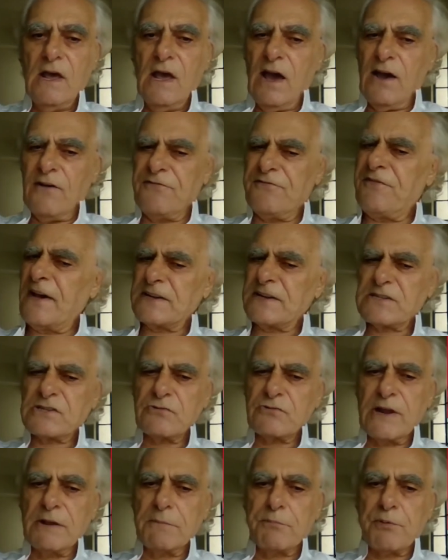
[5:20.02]
a
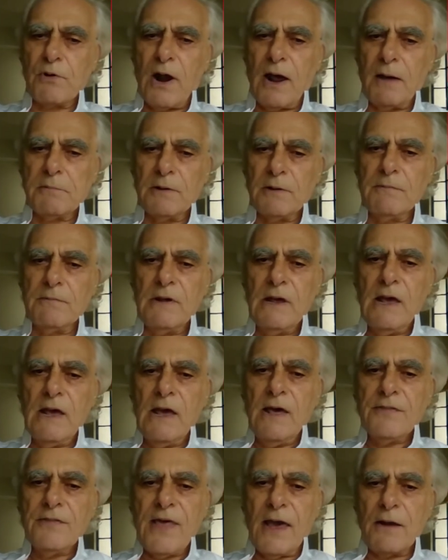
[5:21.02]
festering problem
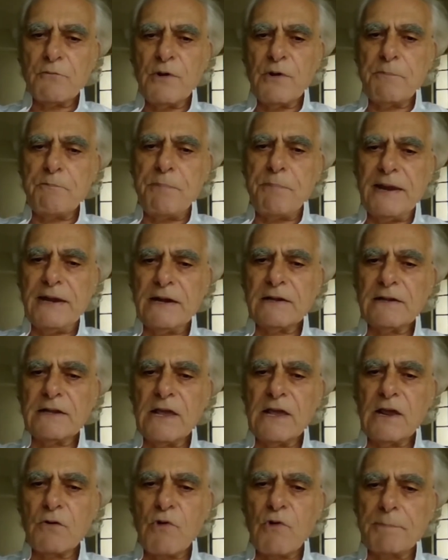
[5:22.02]
that repeatedly
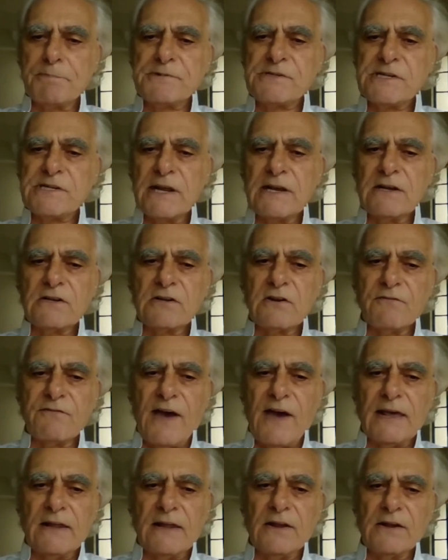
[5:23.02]
erupts into
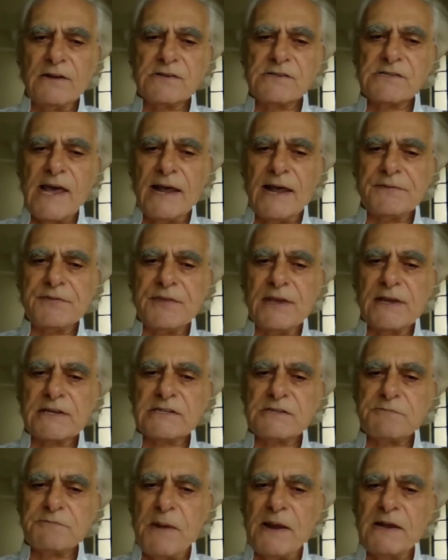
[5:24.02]
violence at the
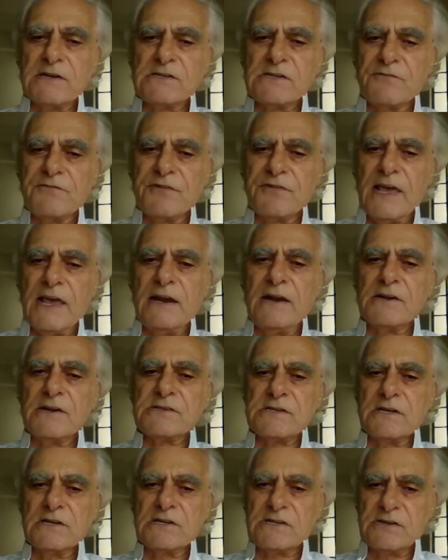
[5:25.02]
expense of
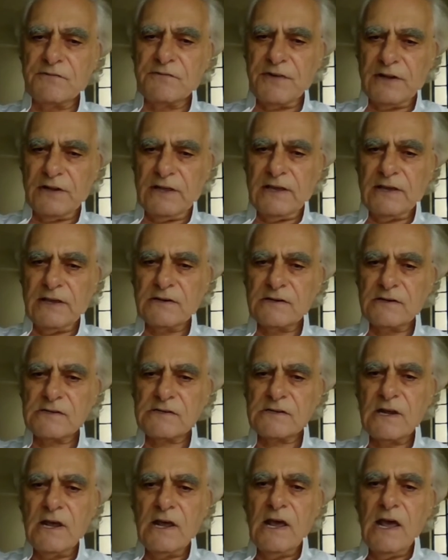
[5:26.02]
innocent civilians
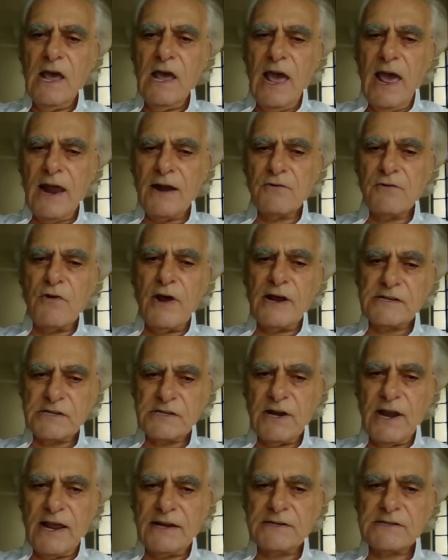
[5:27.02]
and
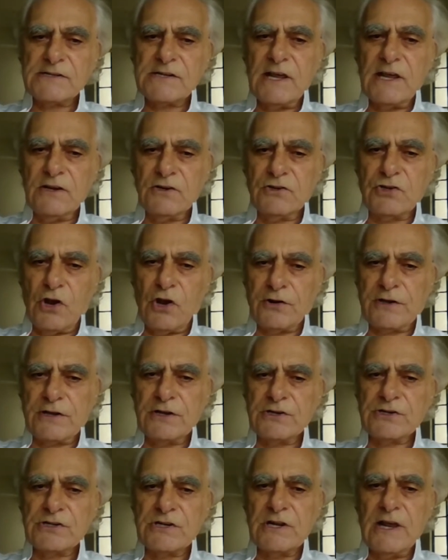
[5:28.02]
resonates in
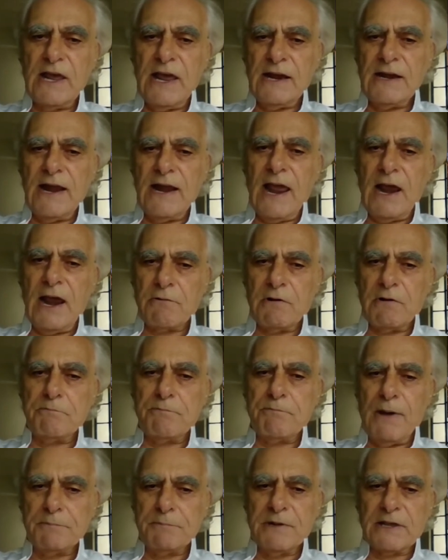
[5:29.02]
Turkish and Arab
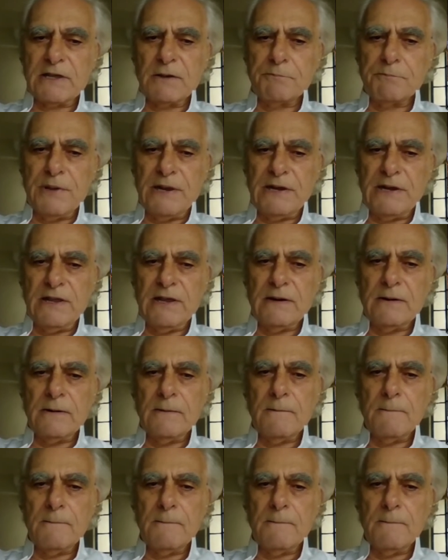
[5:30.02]
public opinion.